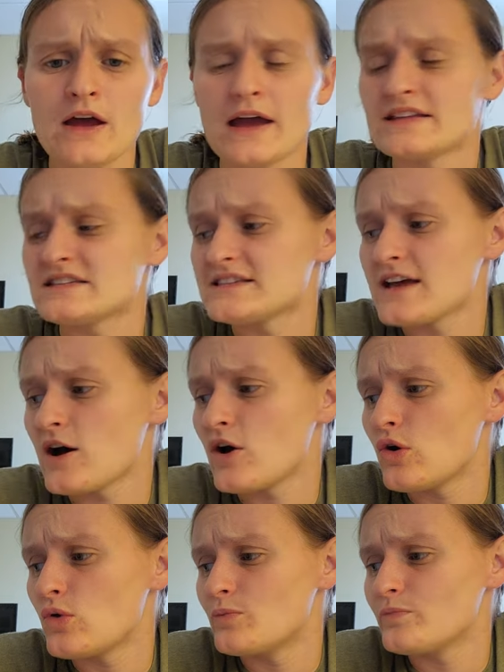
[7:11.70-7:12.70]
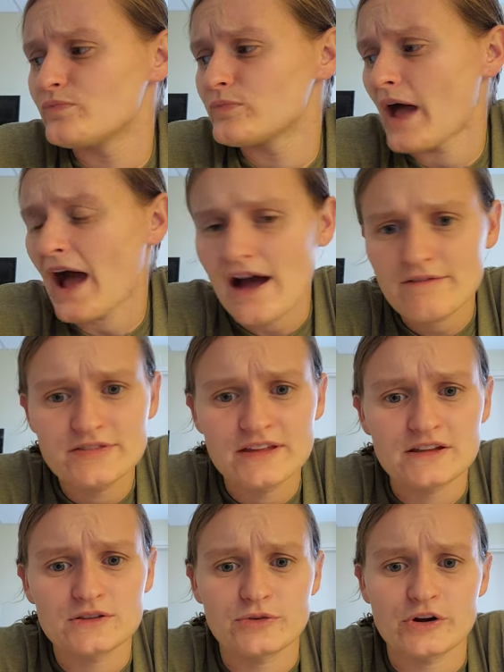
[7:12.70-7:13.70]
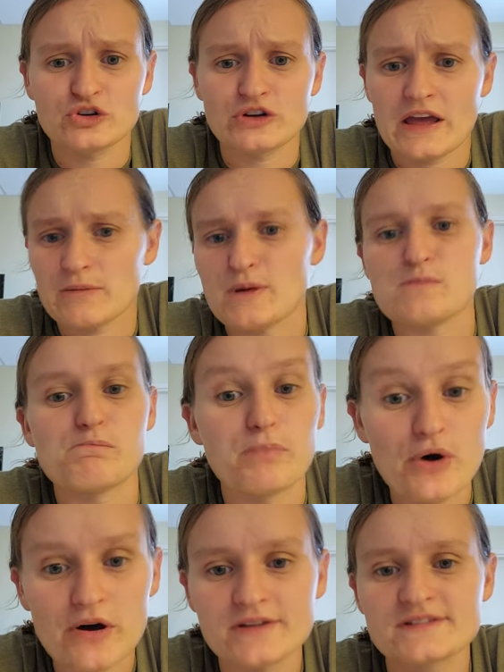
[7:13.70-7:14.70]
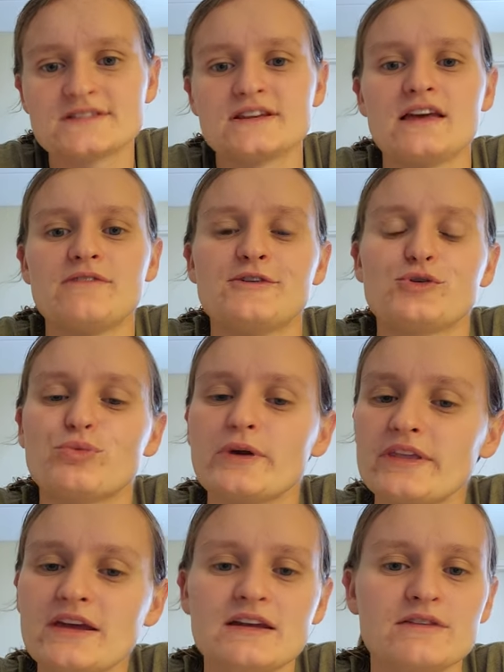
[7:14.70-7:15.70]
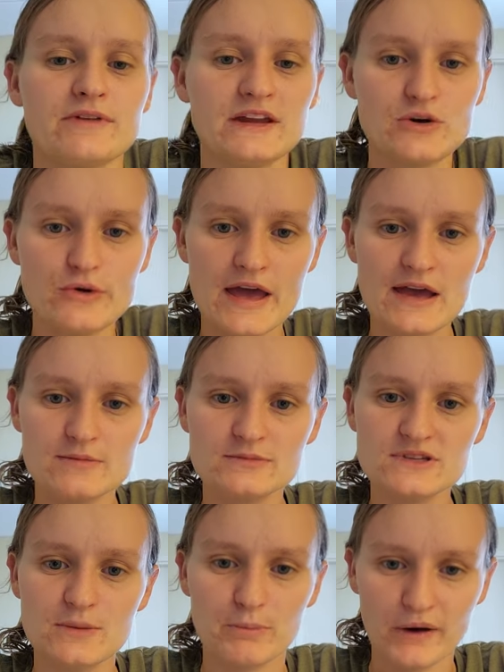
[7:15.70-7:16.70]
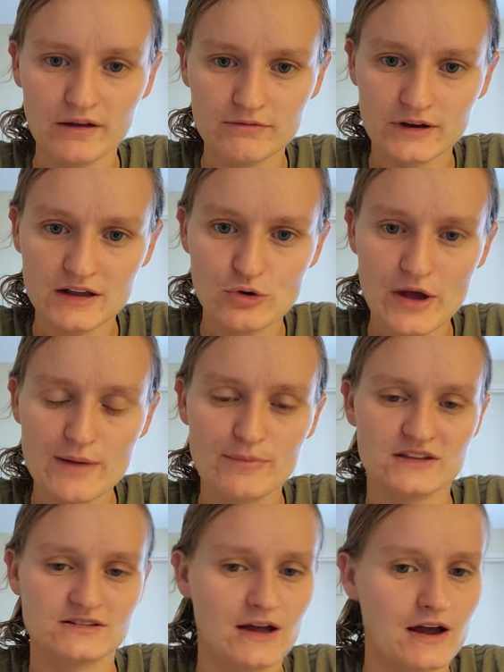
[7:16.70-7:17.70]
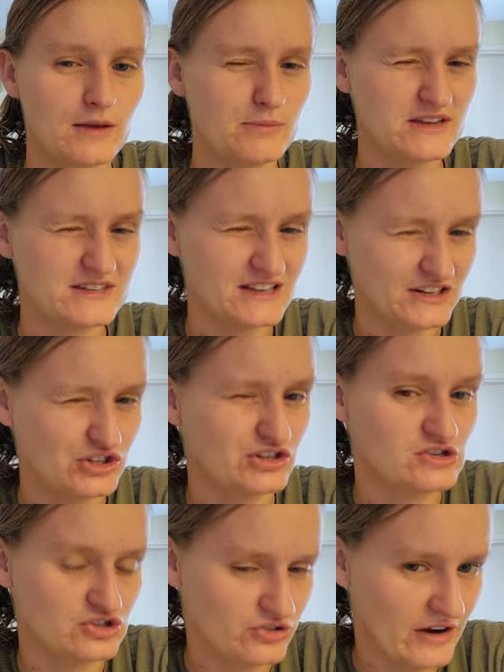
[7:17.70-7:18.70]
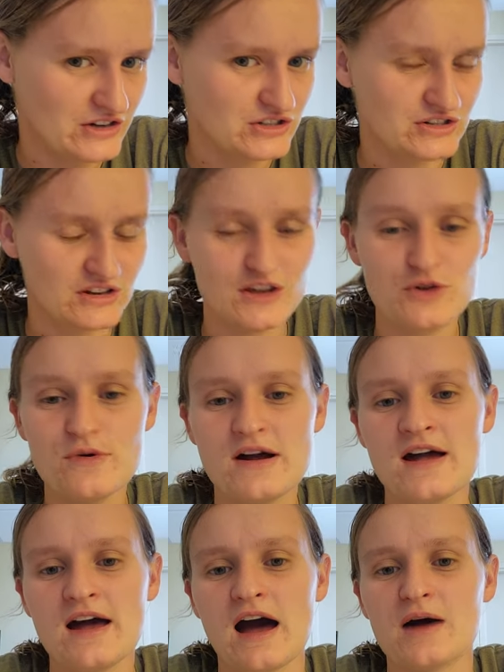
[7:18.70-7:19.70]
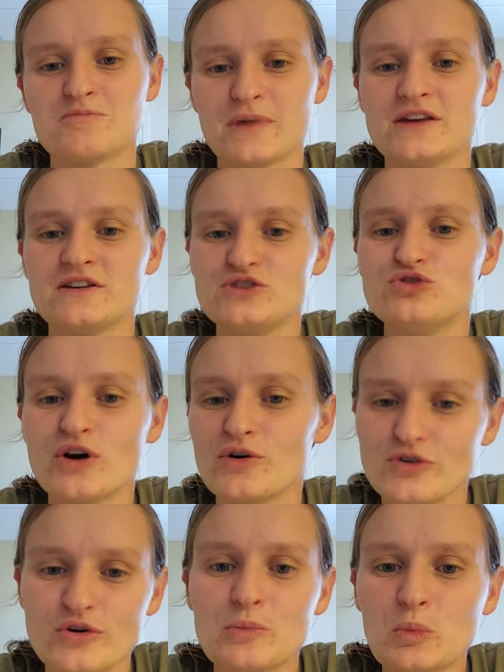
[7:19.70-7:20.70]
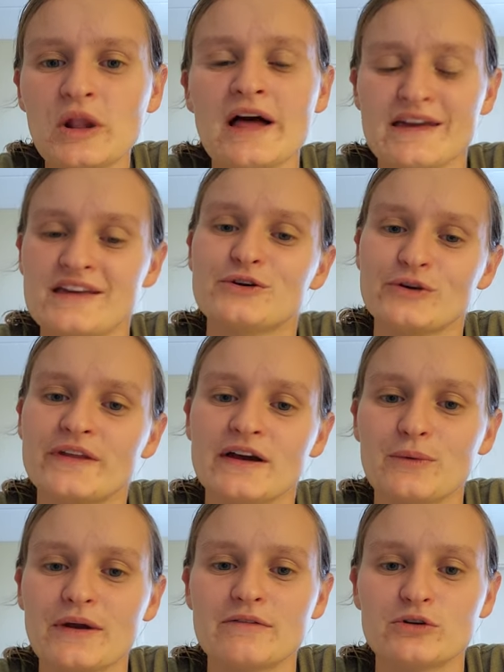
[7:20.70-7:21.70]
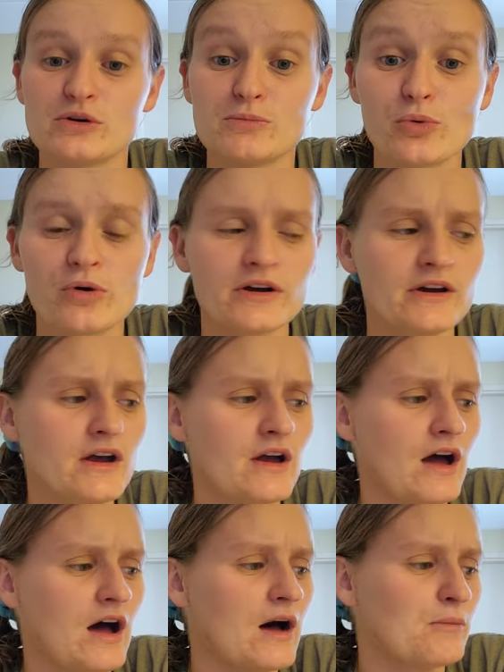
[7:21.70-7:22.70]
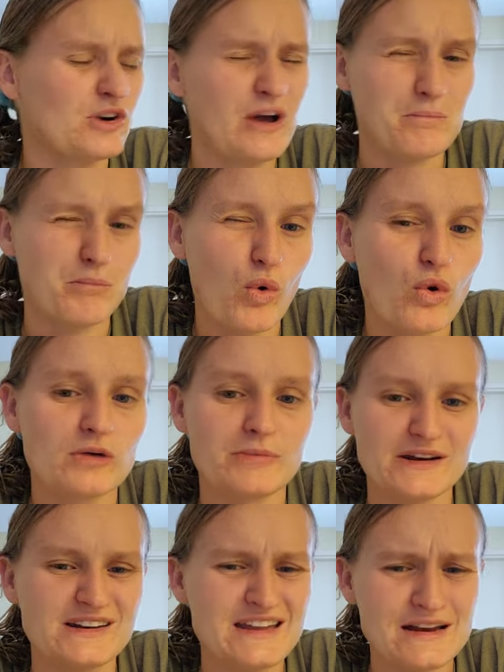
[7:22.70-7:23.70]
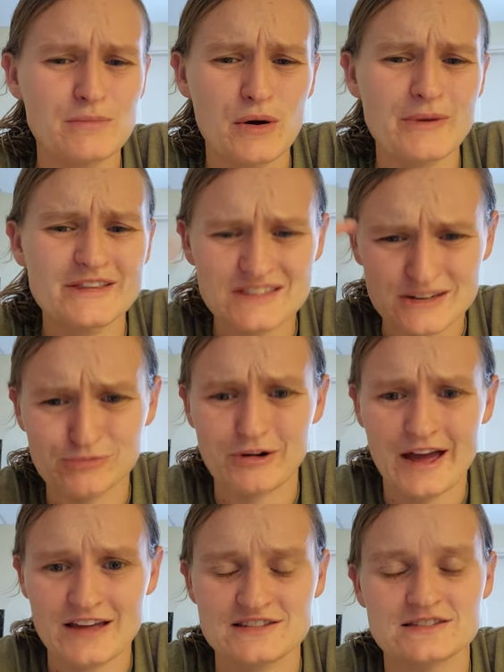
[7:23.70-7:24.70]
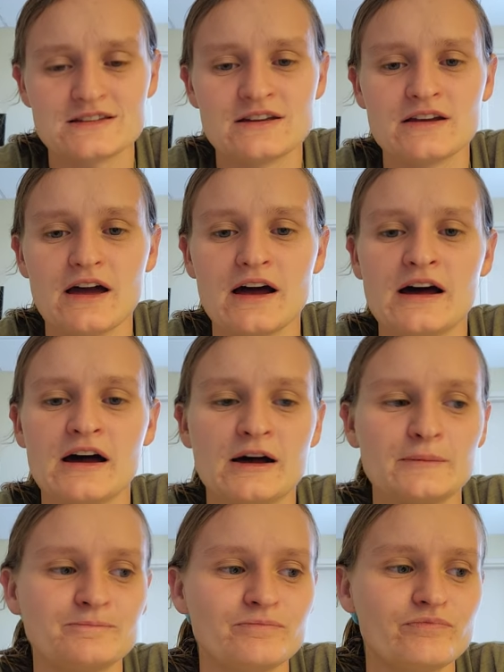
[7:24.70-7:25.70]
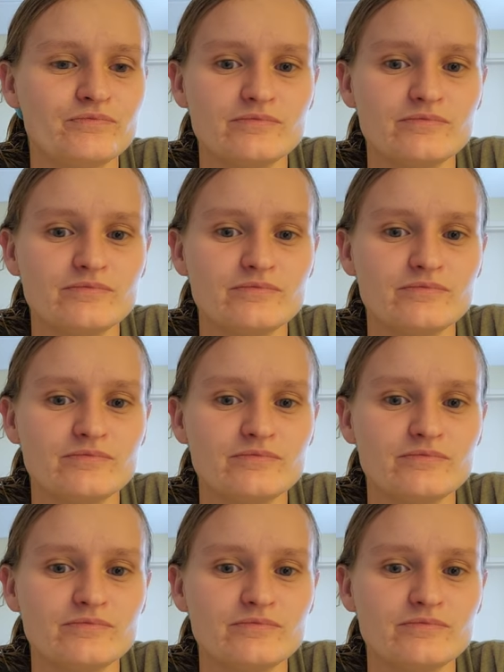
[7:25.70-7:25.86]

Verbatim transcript: And so have things for entertainment books if you're really into video games bring a video game that's not going to be such a distraction to you um, but you know you can play here and there whenever you're bored um, or not bored but need a moment to rest um,